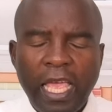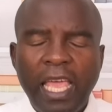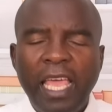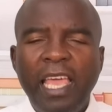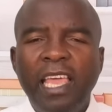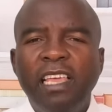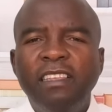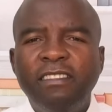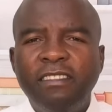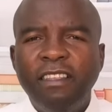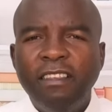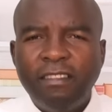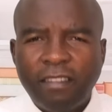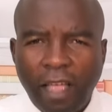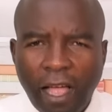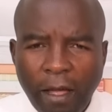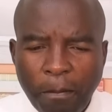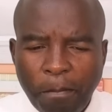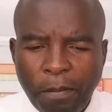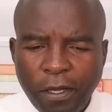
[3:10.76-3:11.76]
Has this
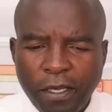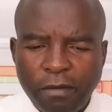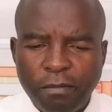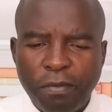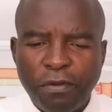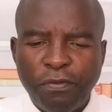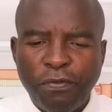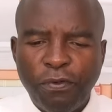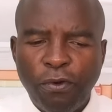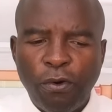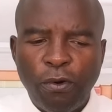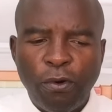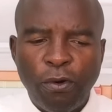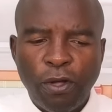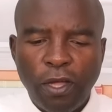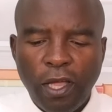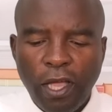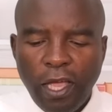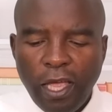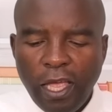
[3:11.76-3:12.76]
happened before?
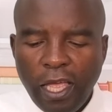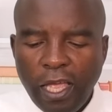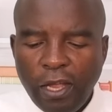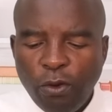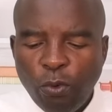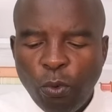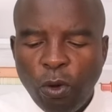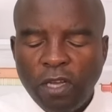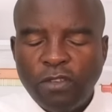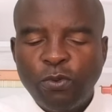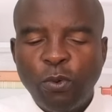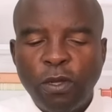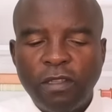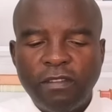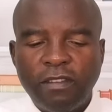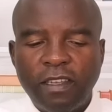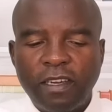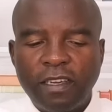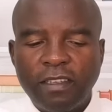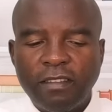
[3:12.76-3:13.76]
And what
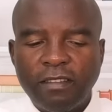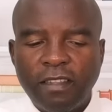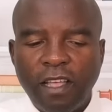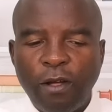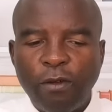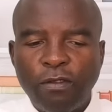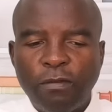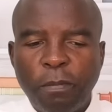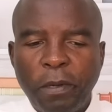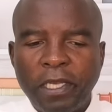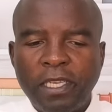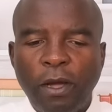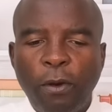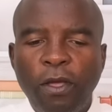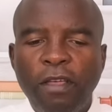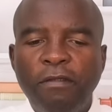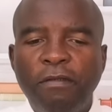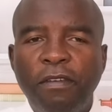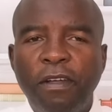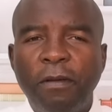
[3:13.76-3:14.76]
was the result? But
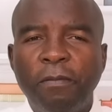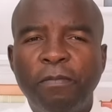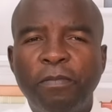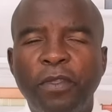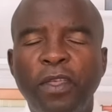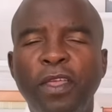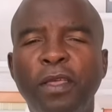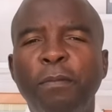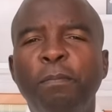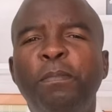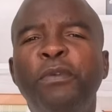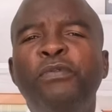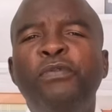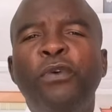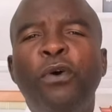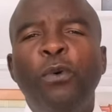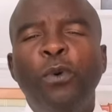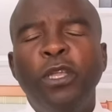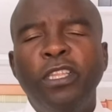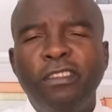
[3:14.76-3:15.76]
however,
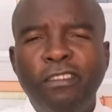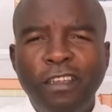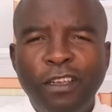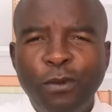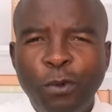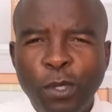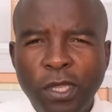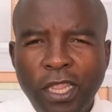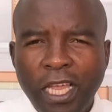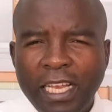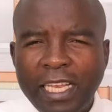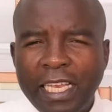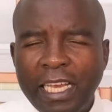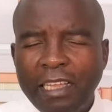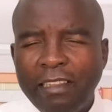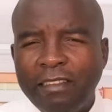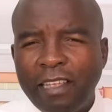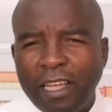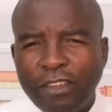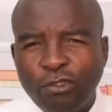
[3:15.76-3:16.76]
before we deal with that,
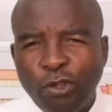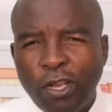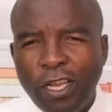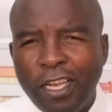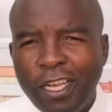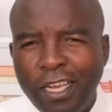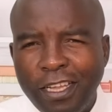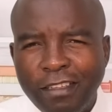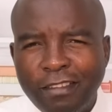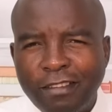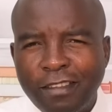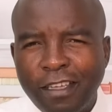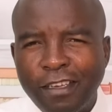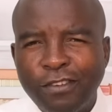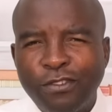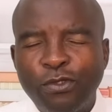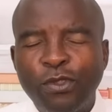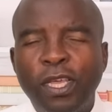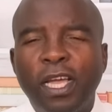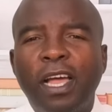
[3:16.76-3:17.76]
let's actually
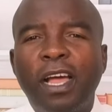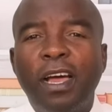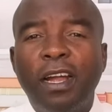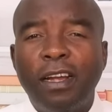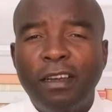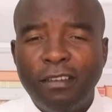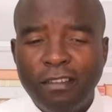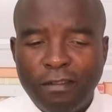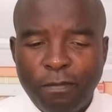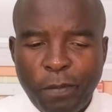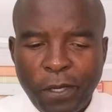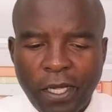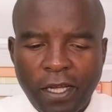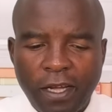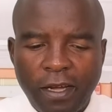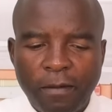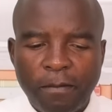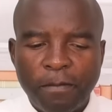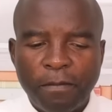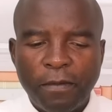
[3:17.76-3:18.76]
listen to the current
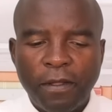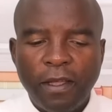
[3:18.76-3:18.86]
speaker,